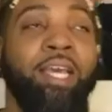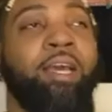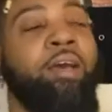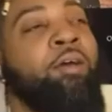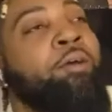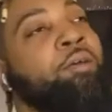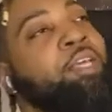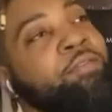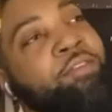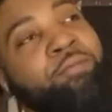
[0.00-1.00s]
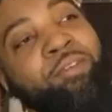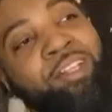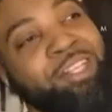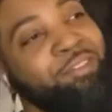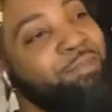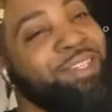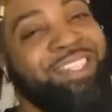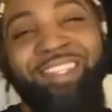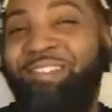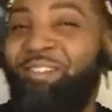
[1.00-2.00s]
If you're rolling with me,
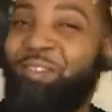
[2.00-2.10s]
don't